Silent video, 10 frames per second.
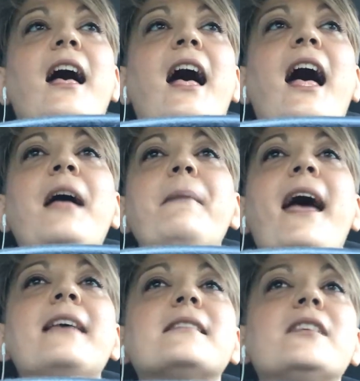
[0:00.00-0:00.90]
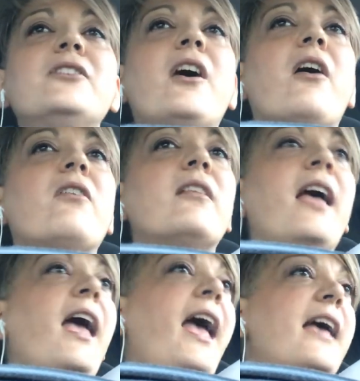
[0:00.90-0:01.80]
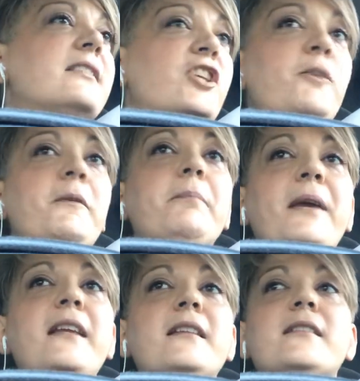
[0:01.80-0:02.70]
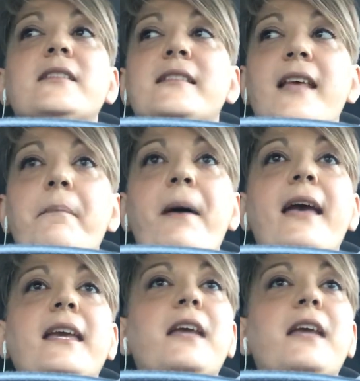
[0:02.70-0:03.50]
I'm asking y'all as human beings to sit back